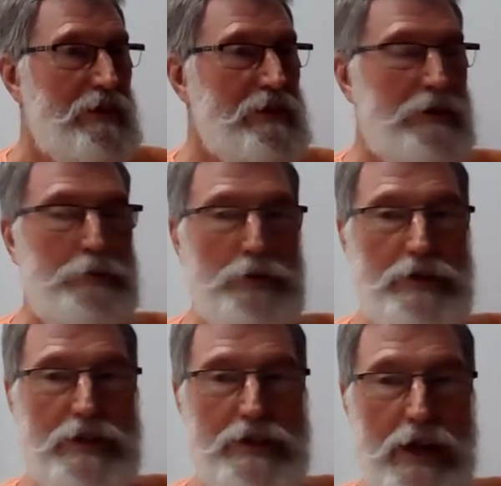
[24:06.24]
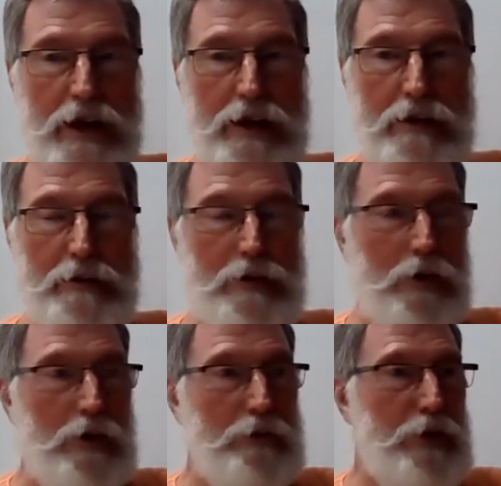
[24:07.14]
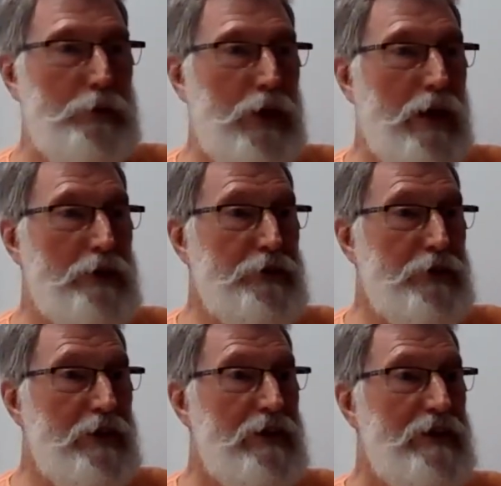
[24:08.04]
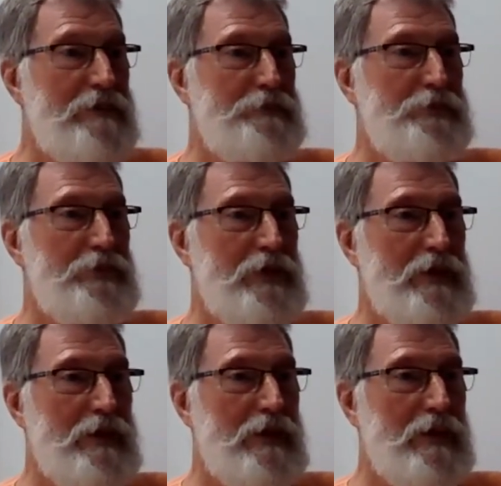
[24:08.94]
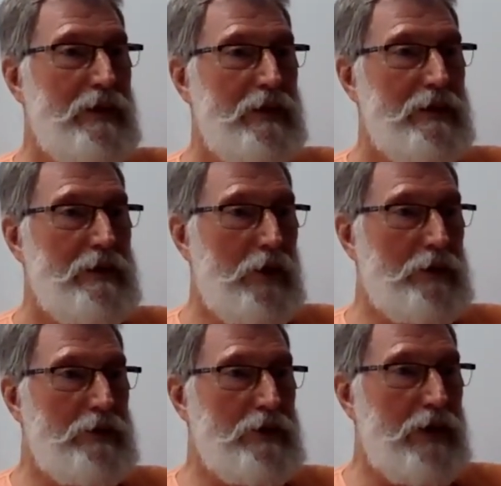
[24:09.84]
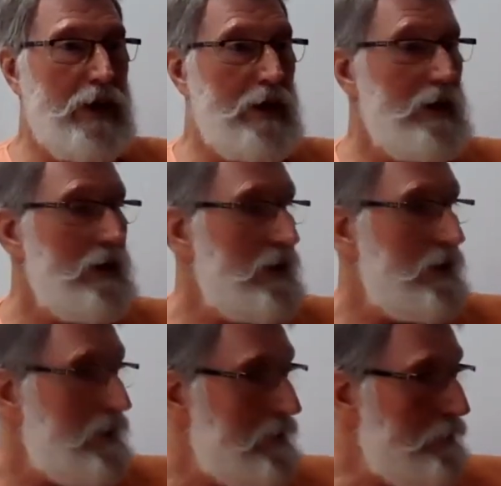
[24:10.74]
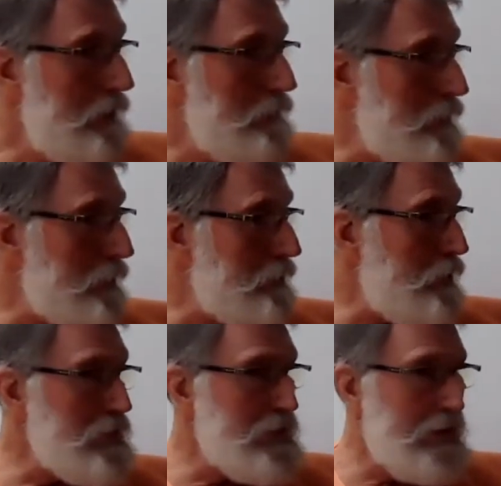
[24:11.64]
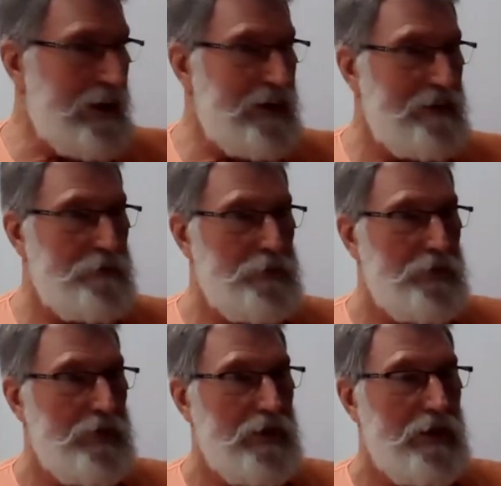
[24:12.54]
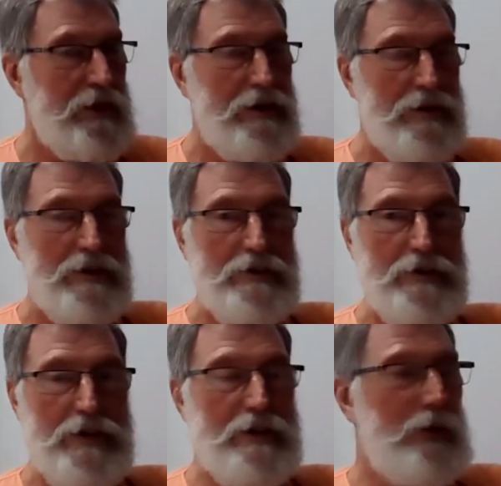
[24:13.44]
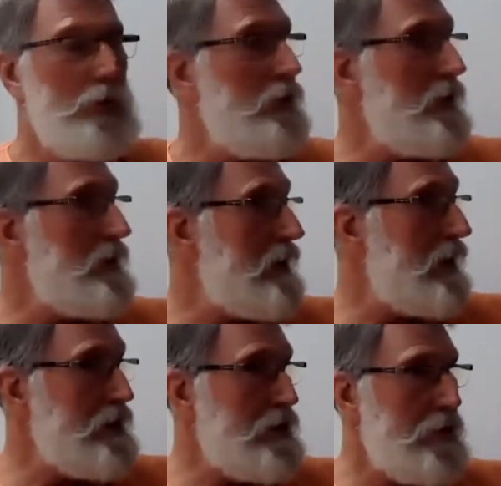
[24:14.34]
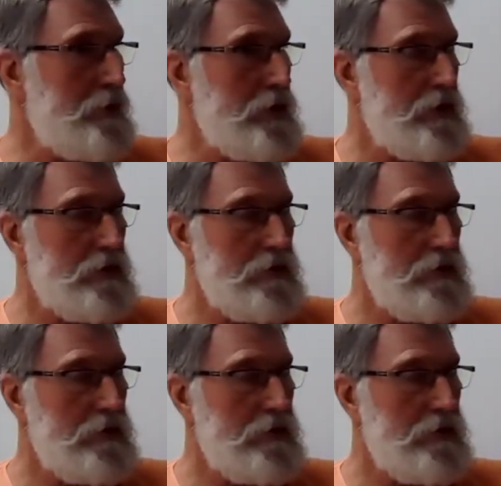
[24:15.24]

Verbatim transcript: The sick person is saying, Lord, make me healthy. Mm-hmm. The doctor is saying, make people fall sick. So that's the curious nature of it.